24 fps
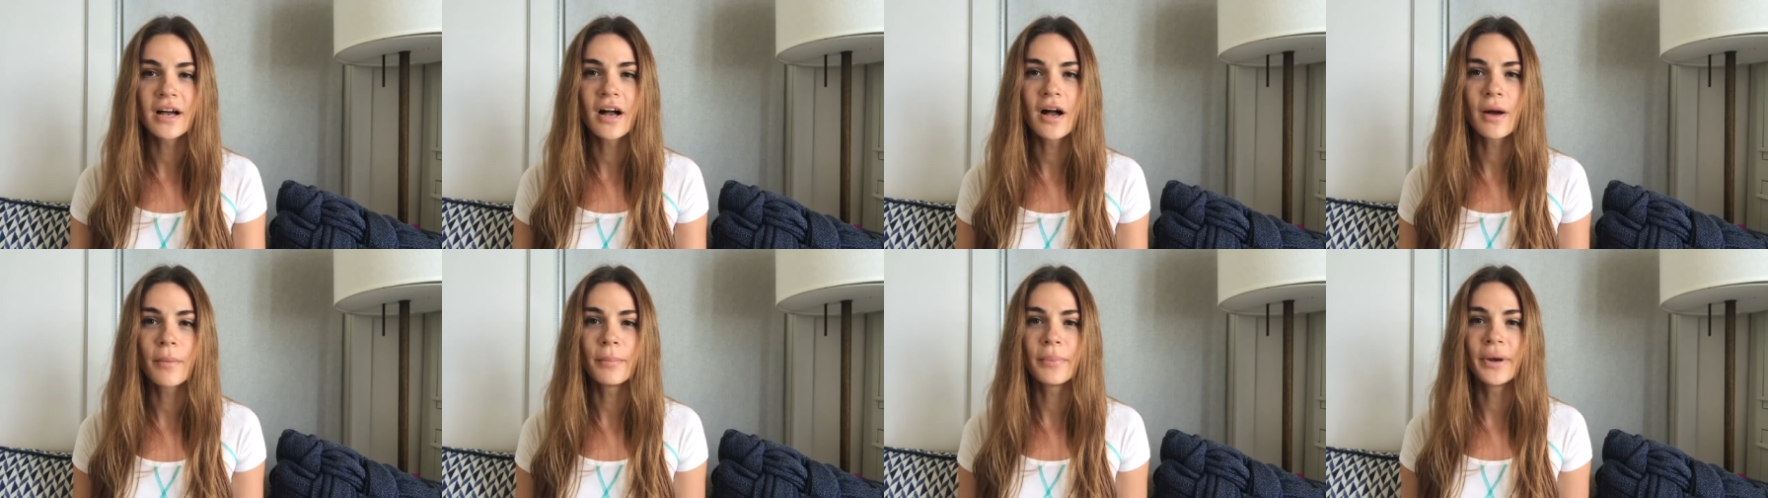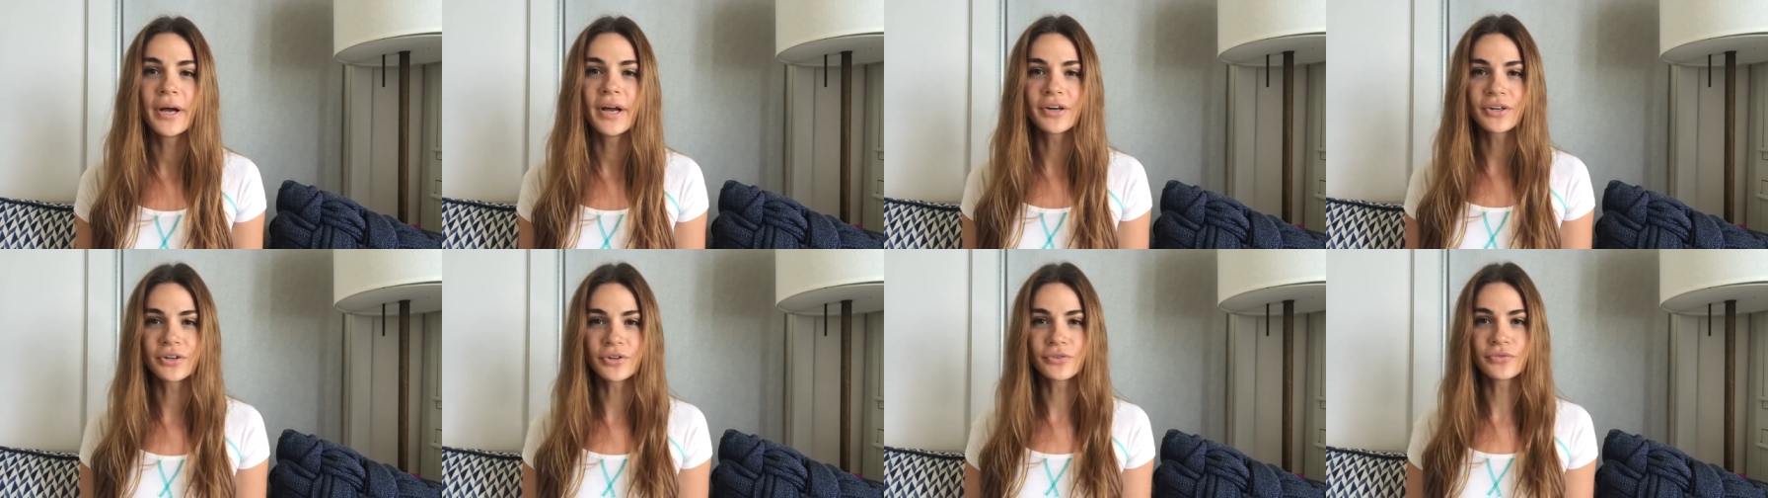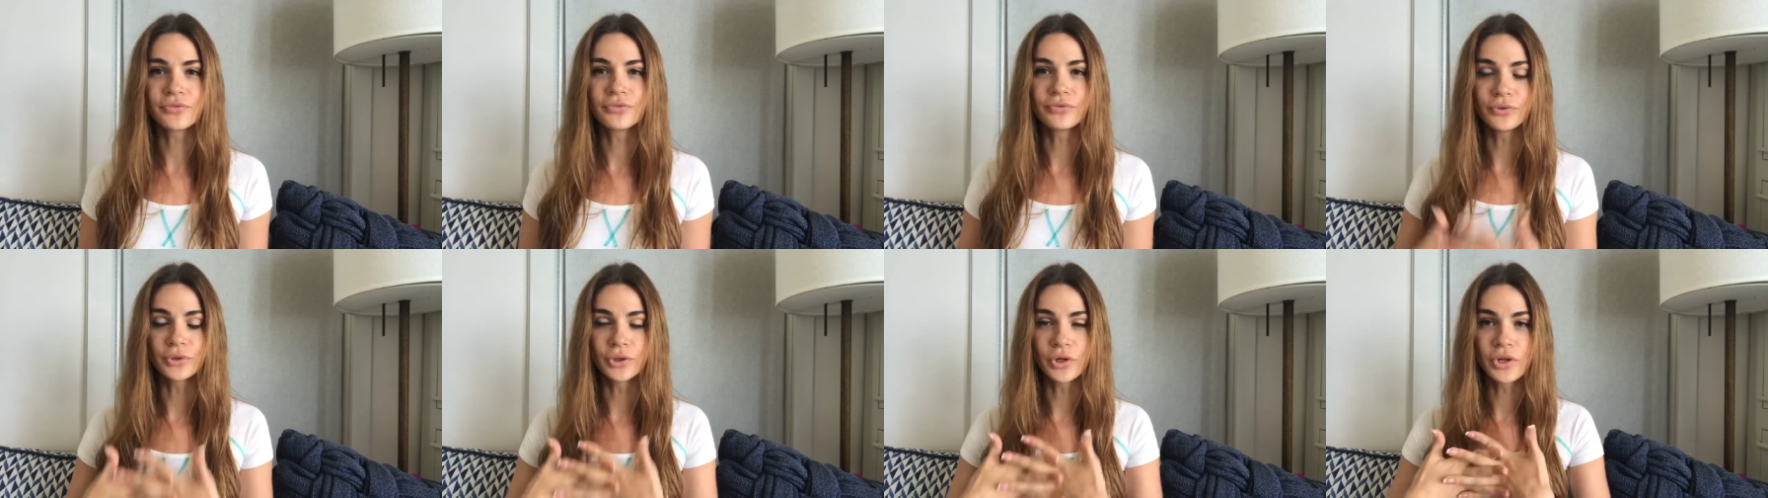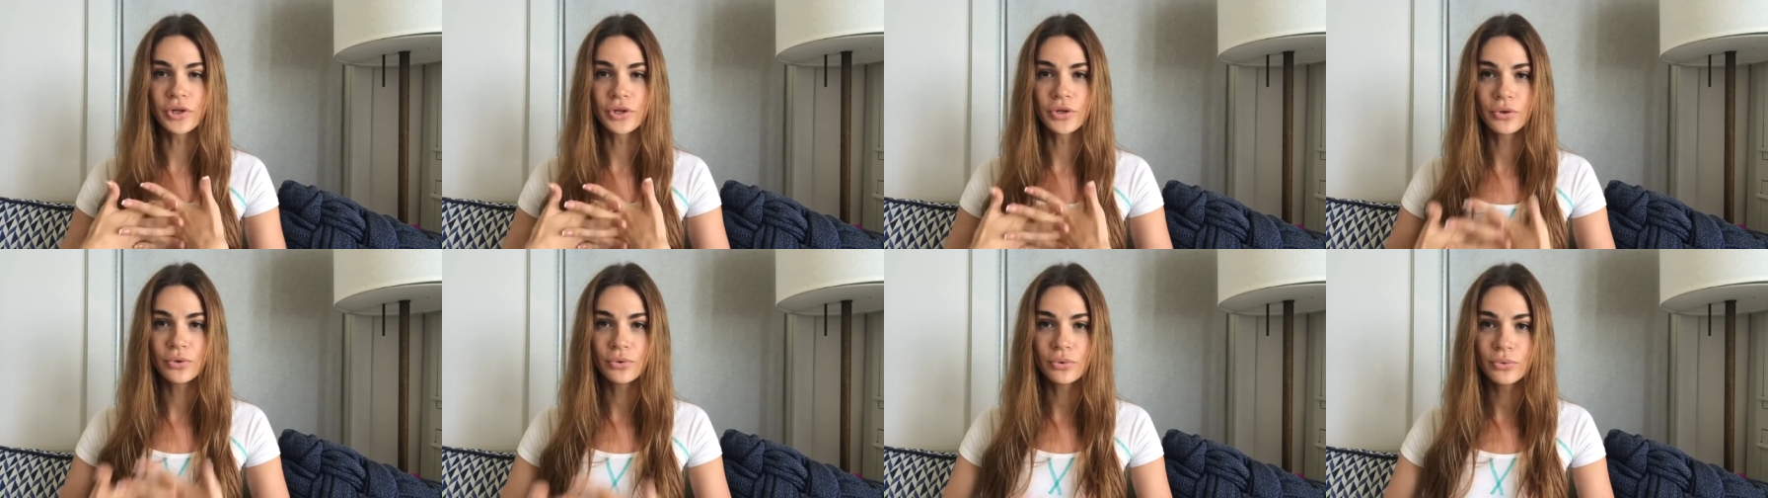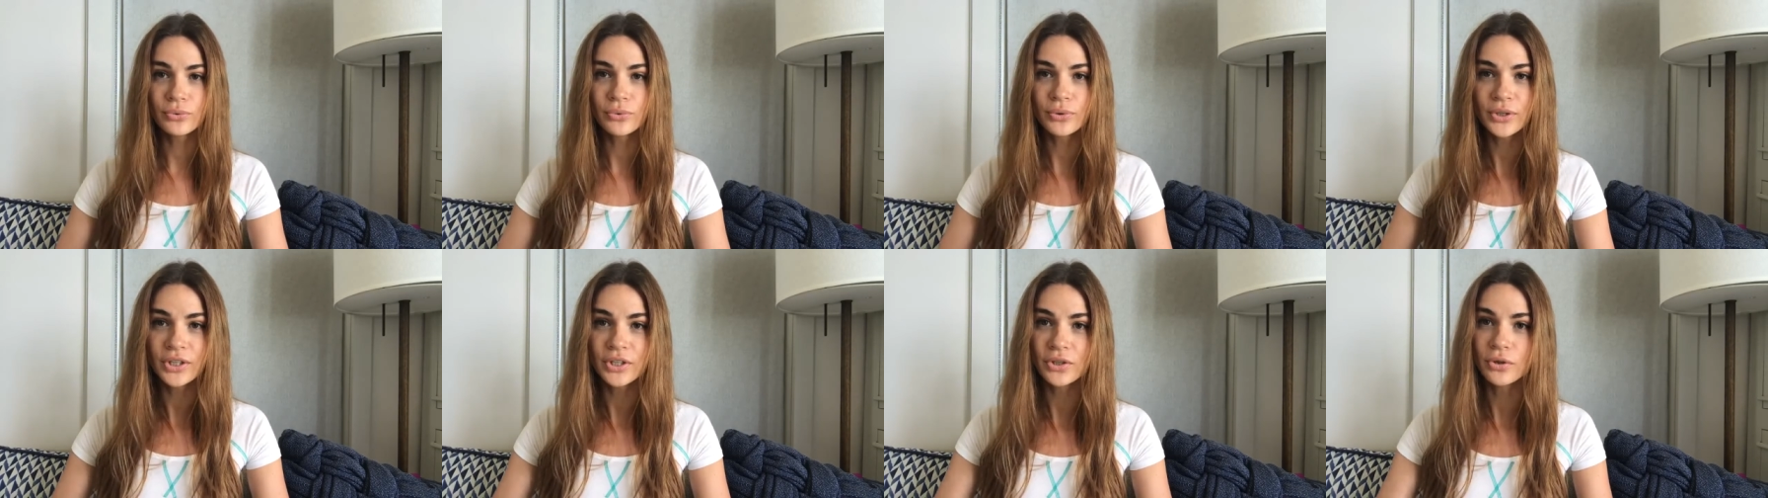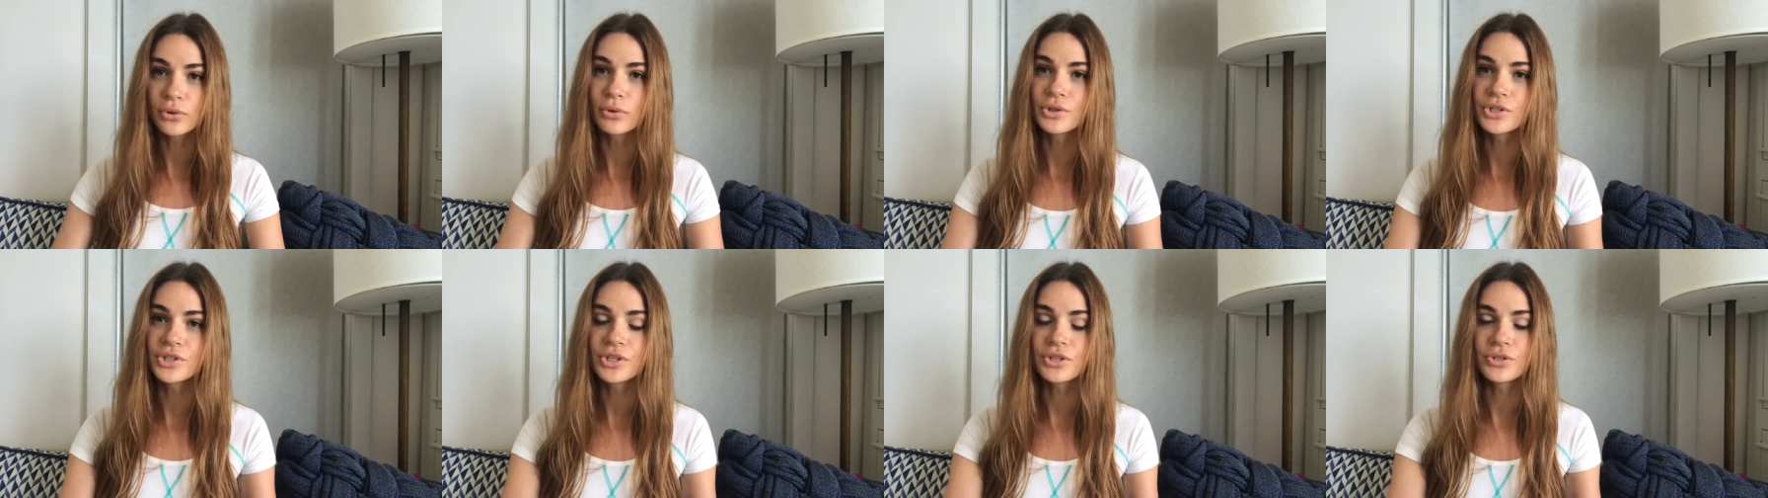are better for you
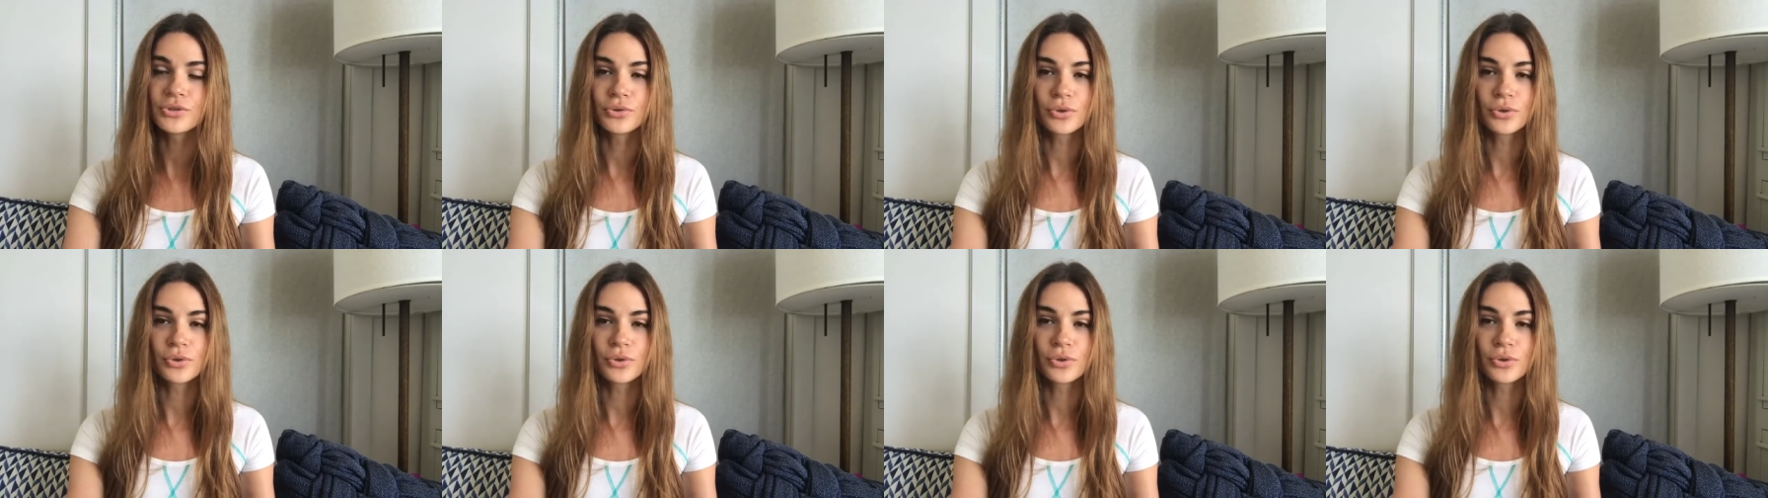according